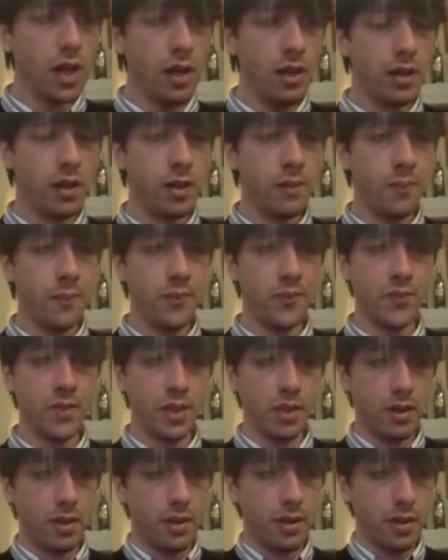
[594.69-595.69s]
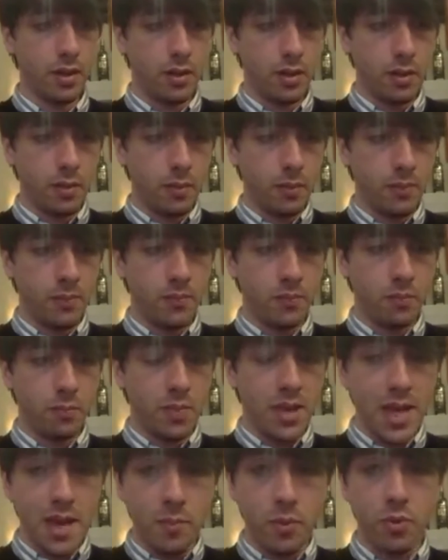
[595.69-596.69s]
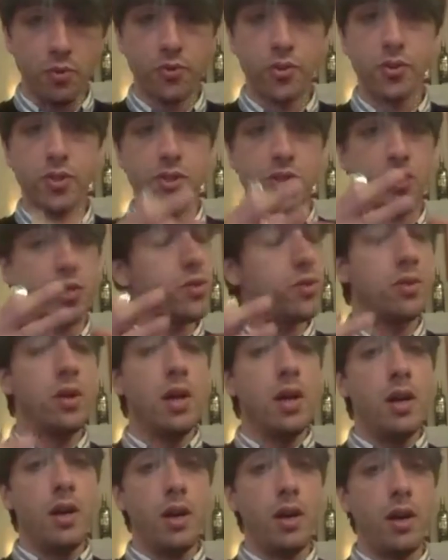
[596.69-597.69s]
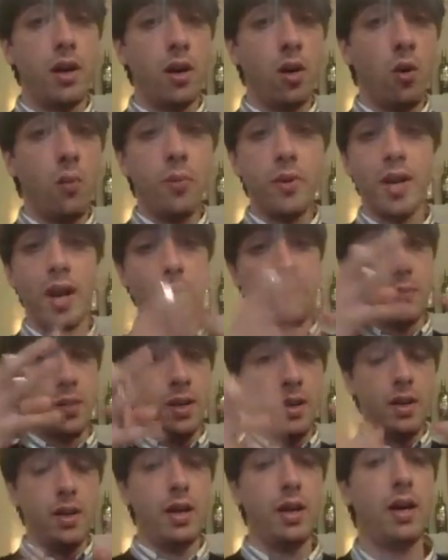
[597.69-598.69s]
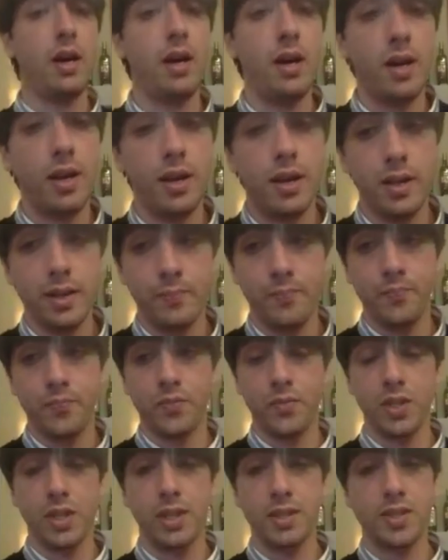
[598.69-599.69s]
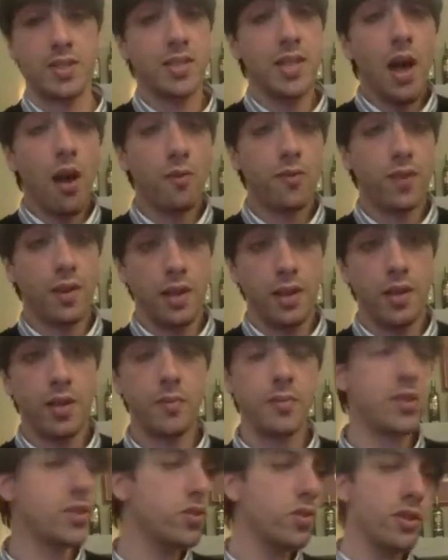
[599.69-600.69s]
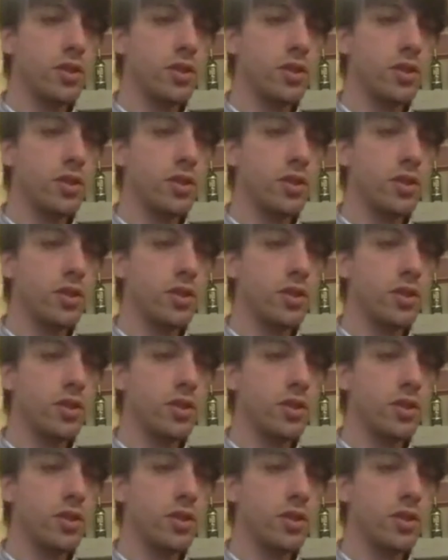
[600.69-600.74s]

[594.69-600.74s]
um, be able, of course, to uh, open up. uh, itself a little bit. So